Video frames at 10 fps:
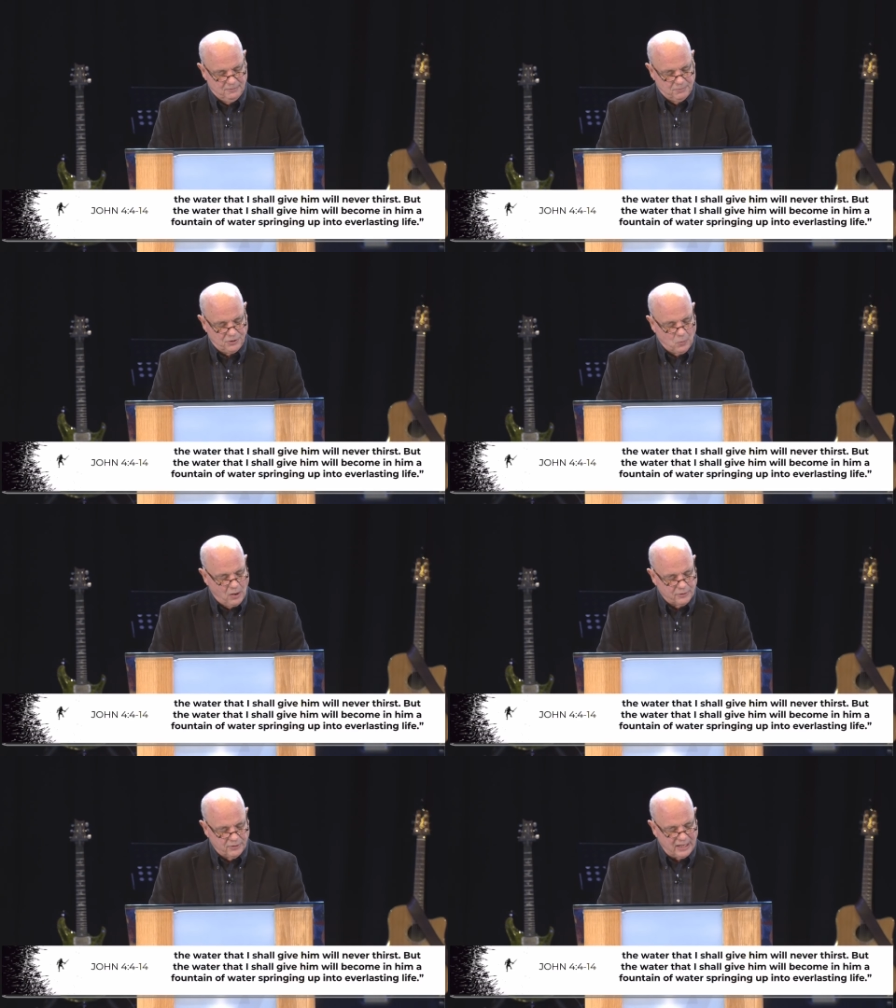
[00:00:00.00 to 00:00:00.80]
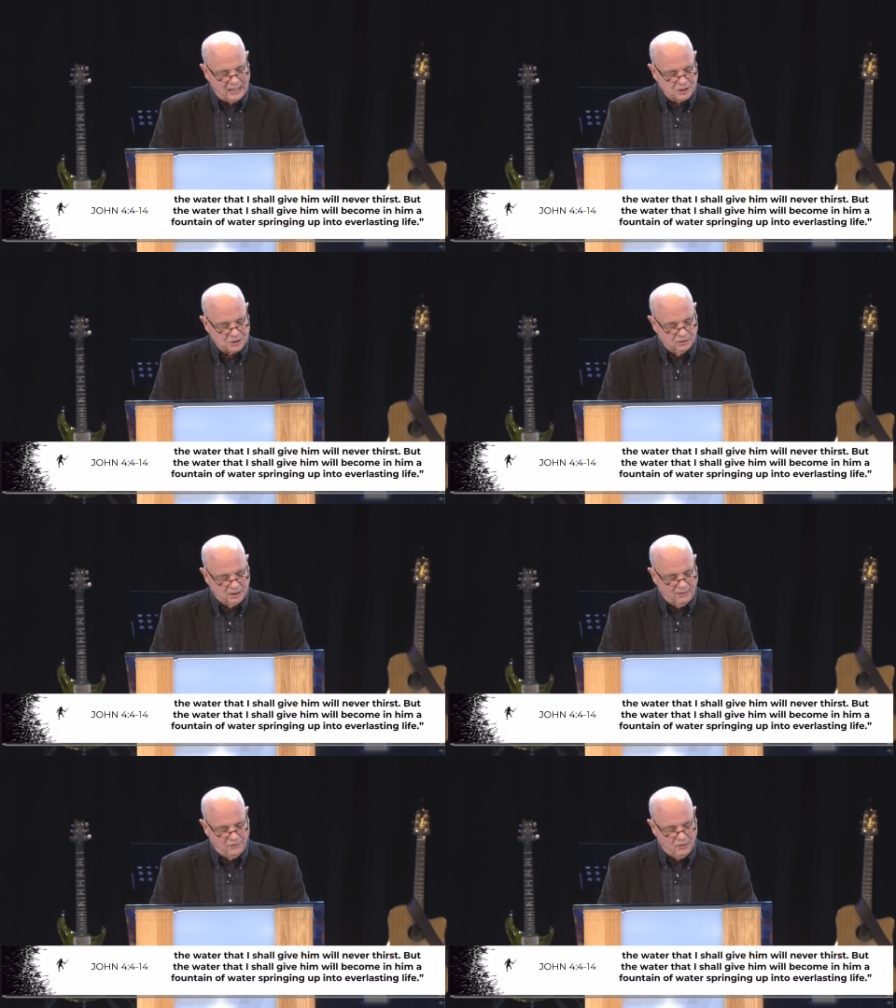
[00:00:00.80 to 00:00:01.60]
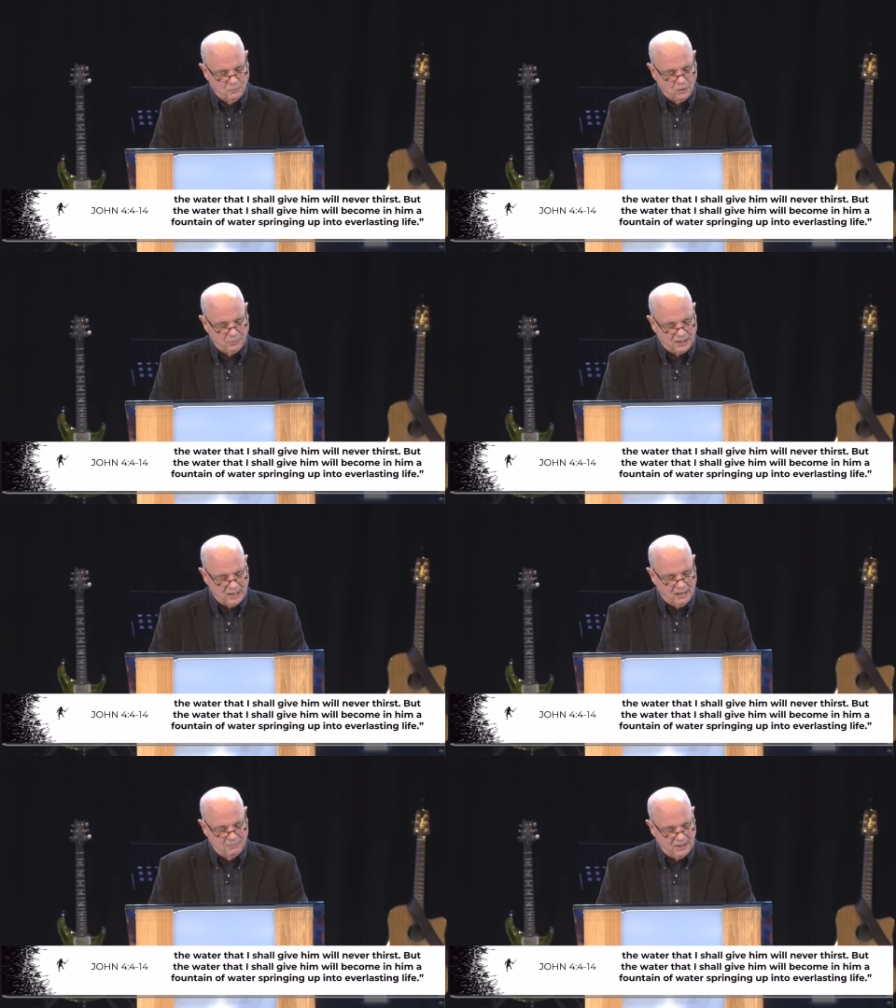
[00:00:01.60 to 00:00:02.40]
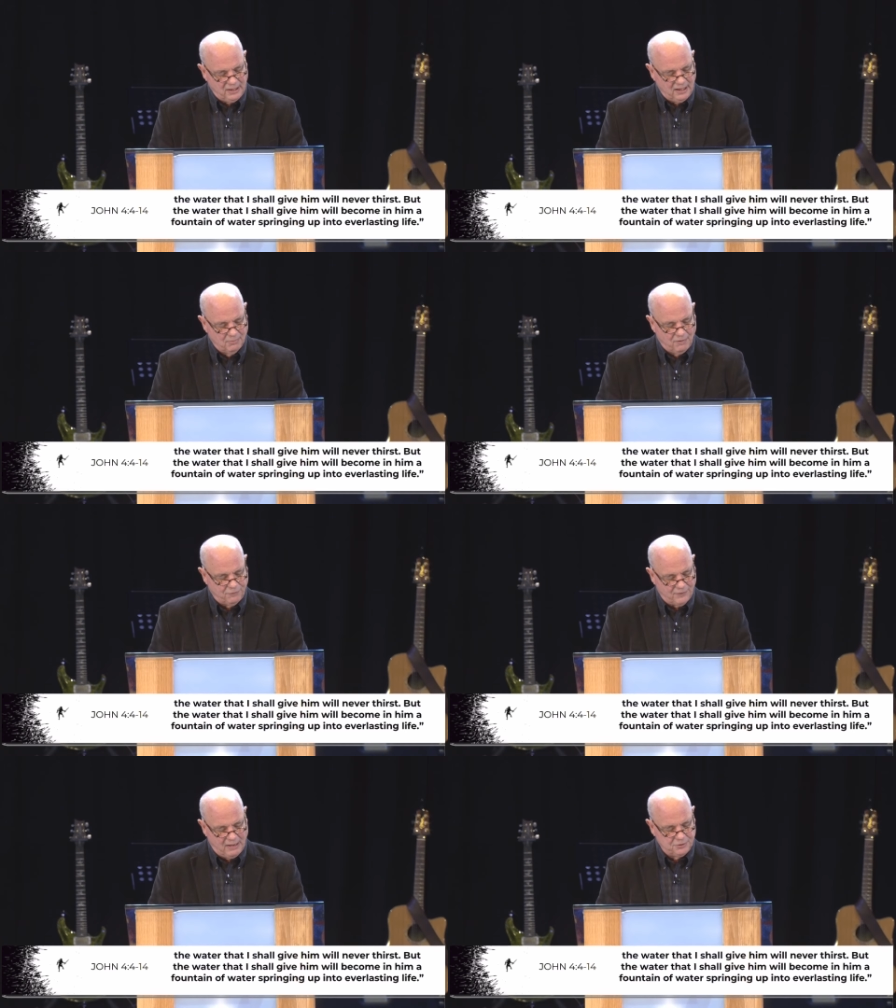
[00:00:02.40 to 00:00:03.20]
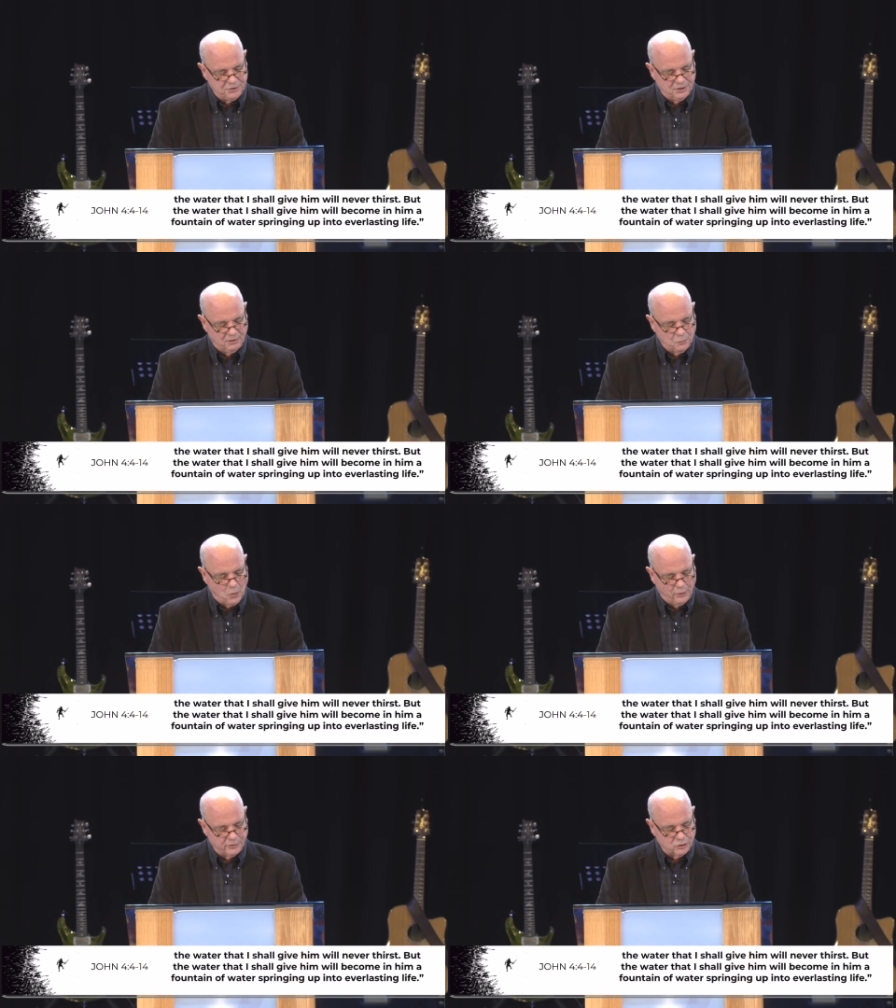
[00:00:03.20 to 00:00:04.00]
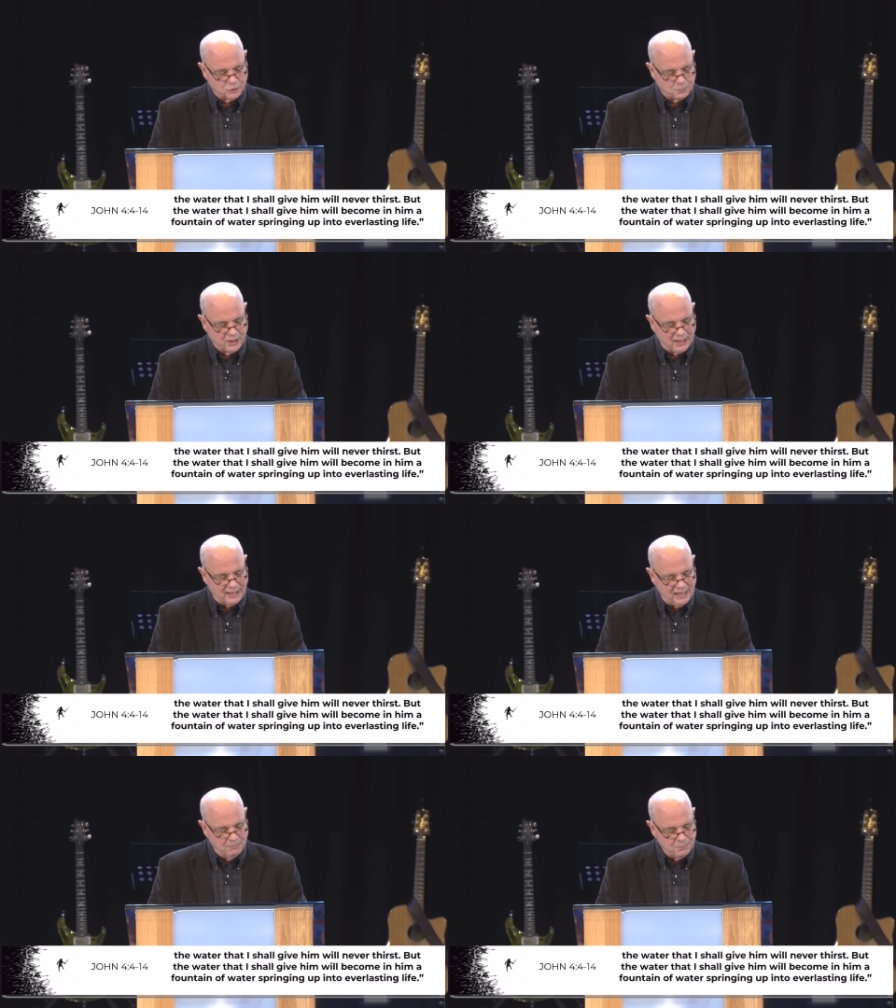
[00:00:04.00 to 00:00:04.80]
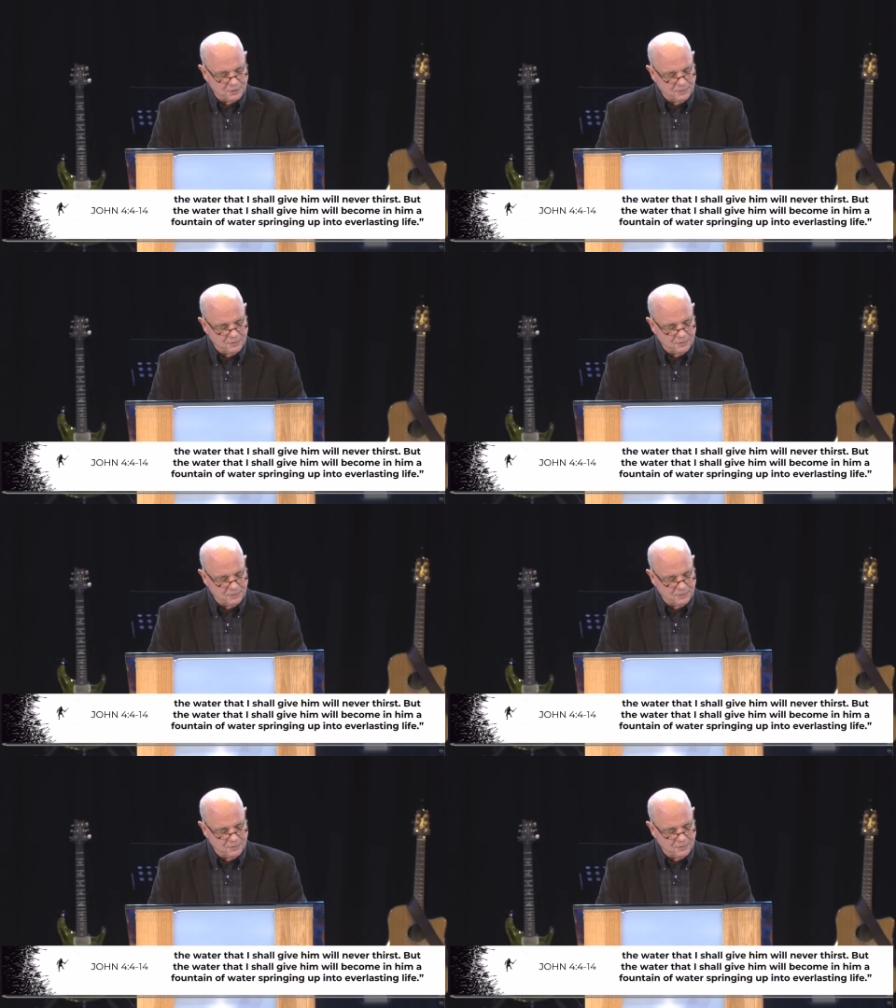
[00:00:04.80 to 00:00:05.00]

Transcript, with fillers: but the water that I shall give him will become in him a fountain of water springing up